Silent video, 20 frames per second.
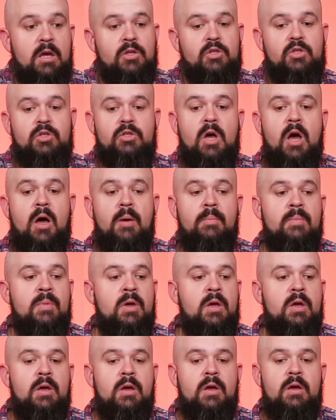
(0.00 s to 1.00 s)
Some
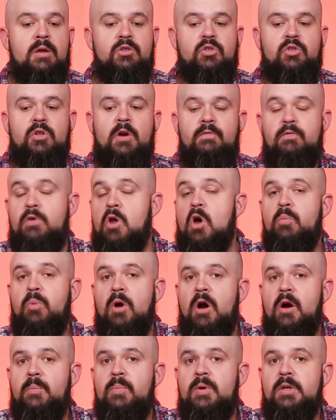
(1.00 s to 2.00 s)
serve no
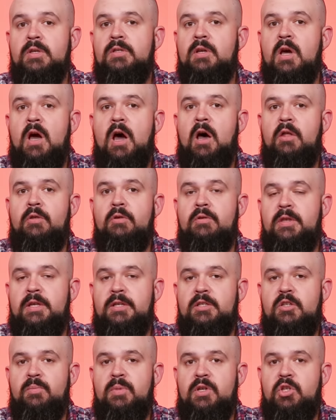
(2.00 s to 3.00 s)
purpose other
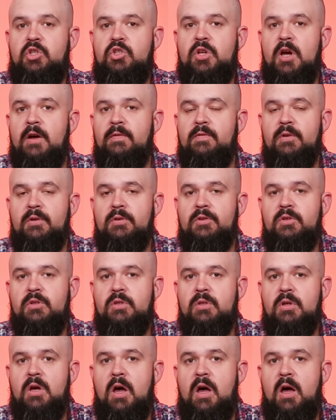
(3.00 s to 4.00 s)
than to be
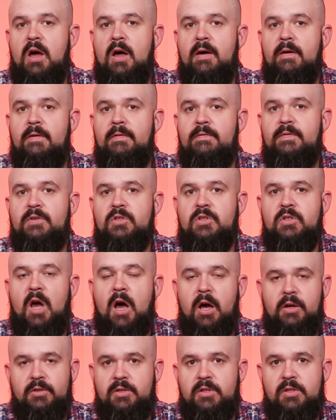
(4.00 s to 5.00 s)
shovels of
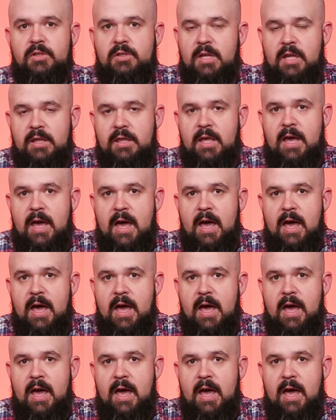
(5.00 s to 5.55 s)
sauces that they